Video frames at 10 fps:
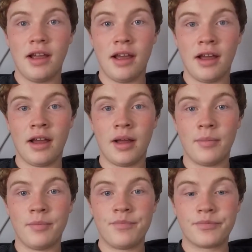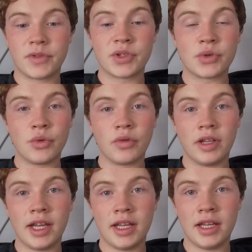school
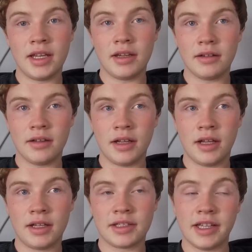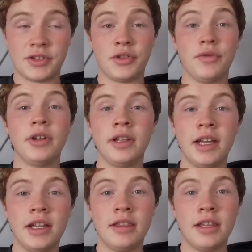related slash career
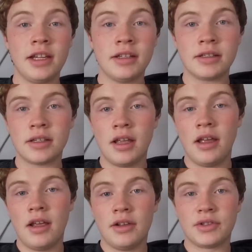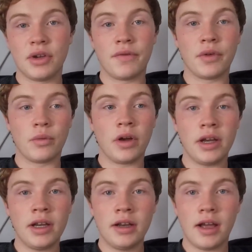related things. So for
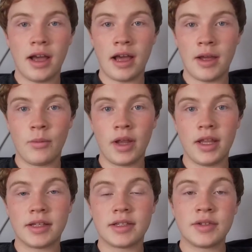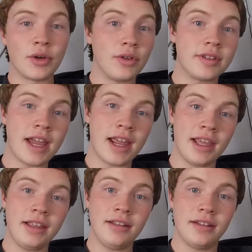one, I went turtle
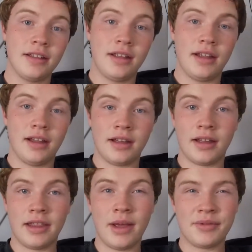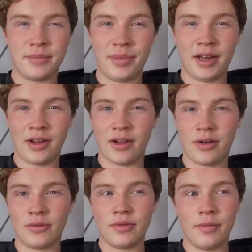tagging. That was a bit
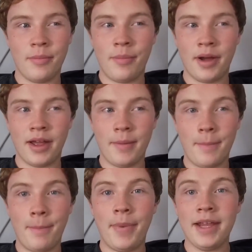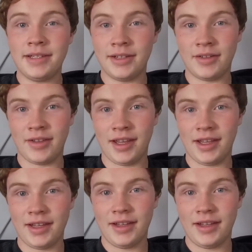ago, but basically,